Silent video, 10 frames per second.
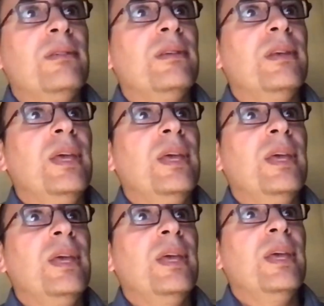kids.
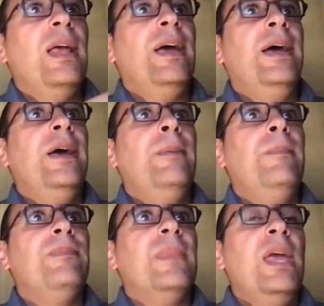
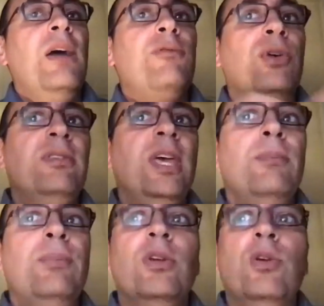Mm. Um, For
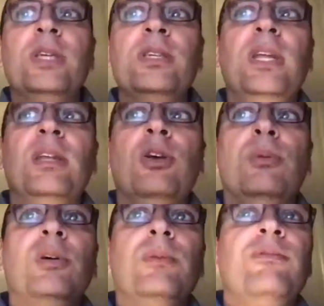example, the question
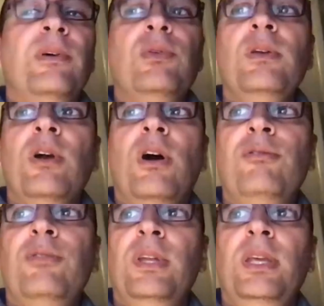that comes up very
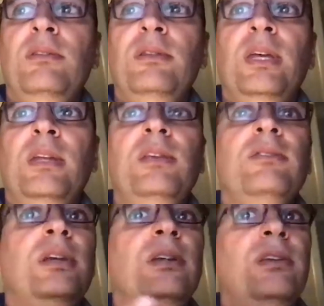often is that,
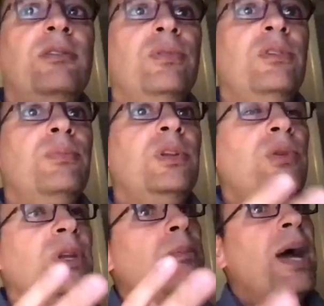is there a difference
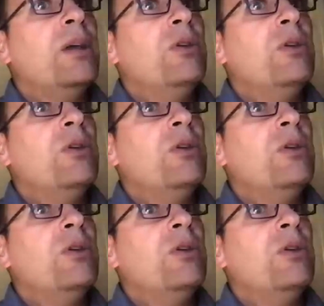between the